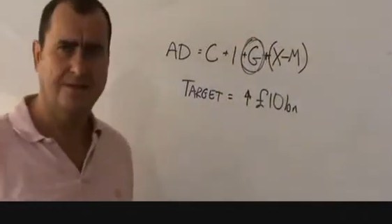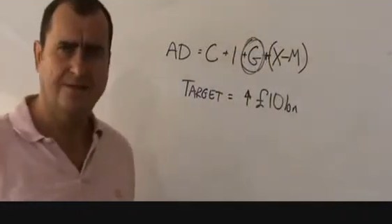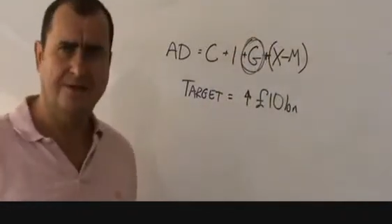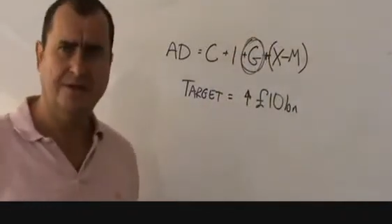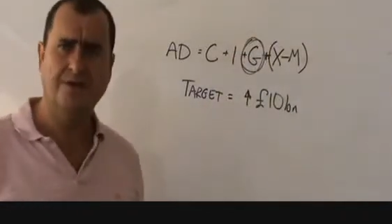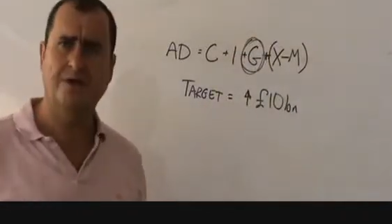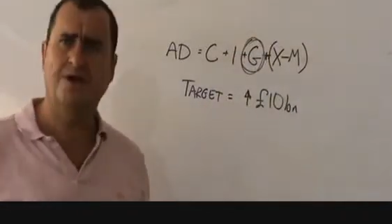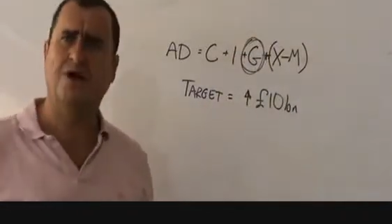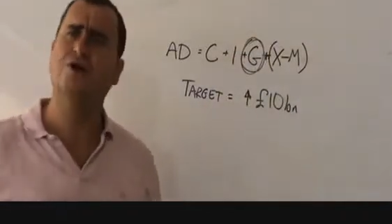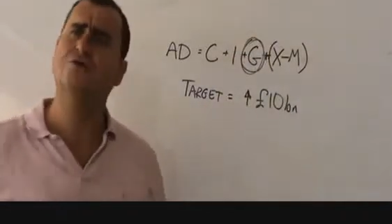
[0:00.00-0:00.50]

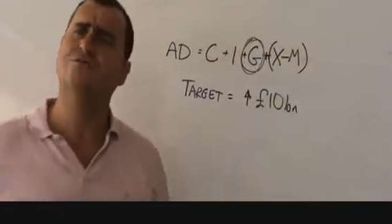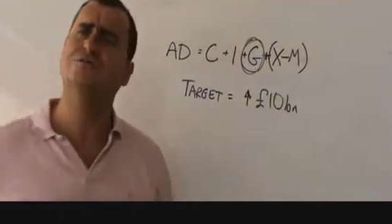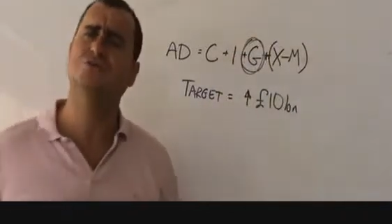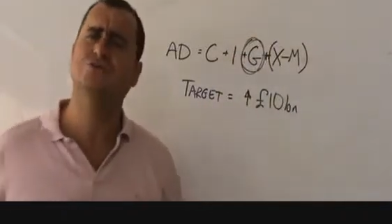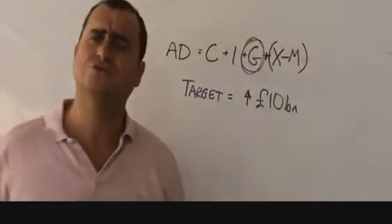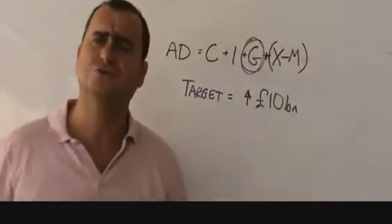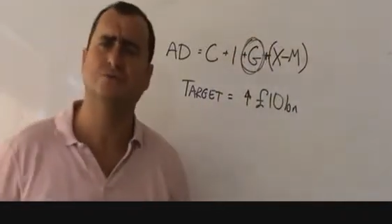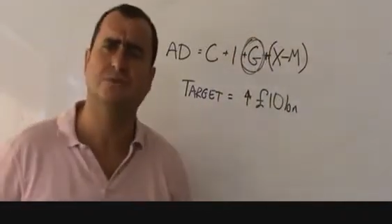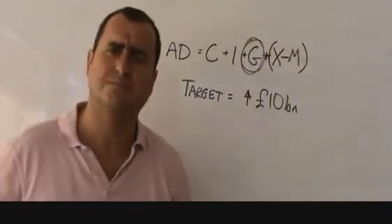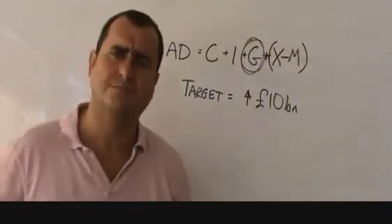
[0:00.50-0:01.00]
They're going to
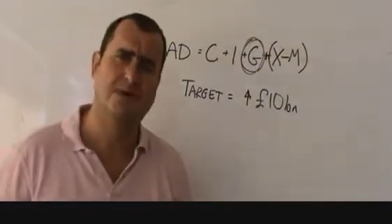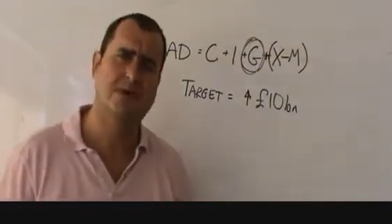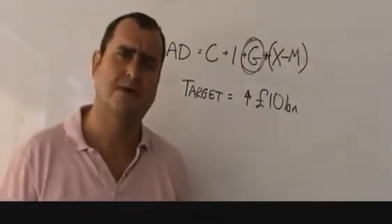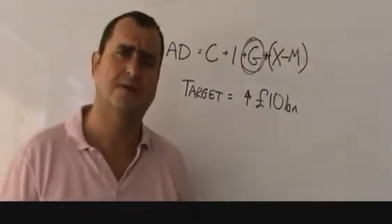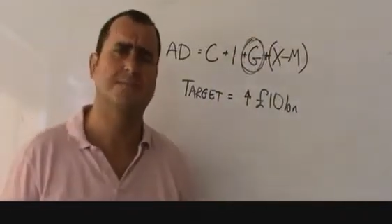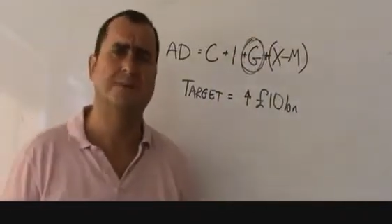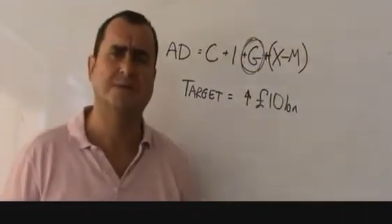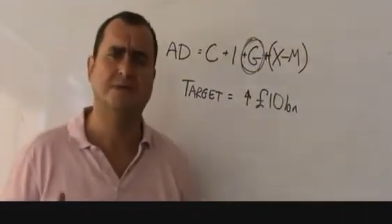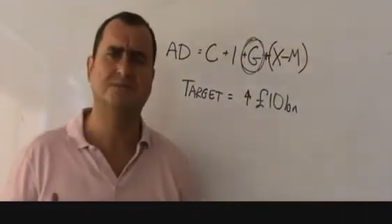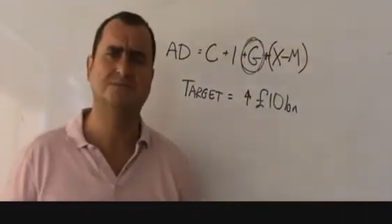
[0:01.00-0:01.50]
overshoot the
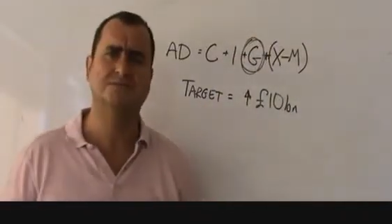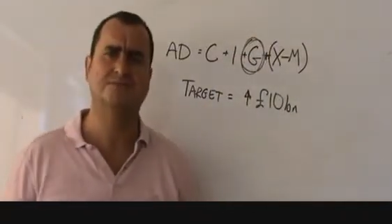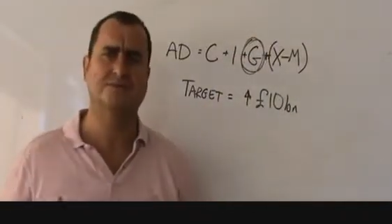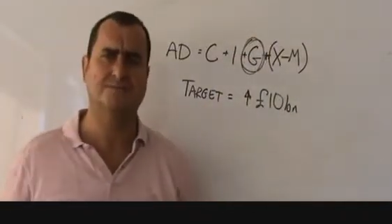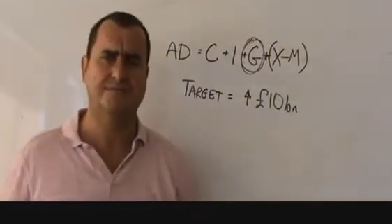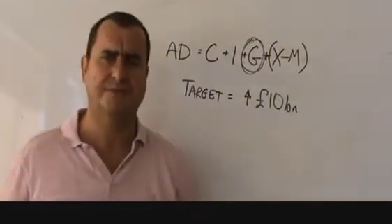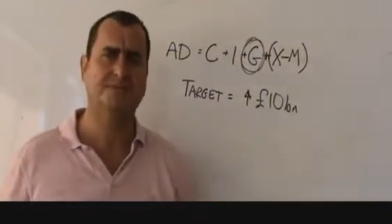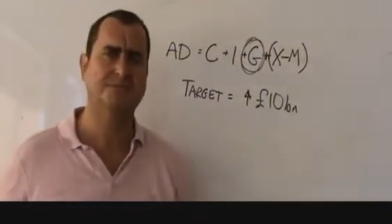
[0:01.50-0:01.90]
mark because of the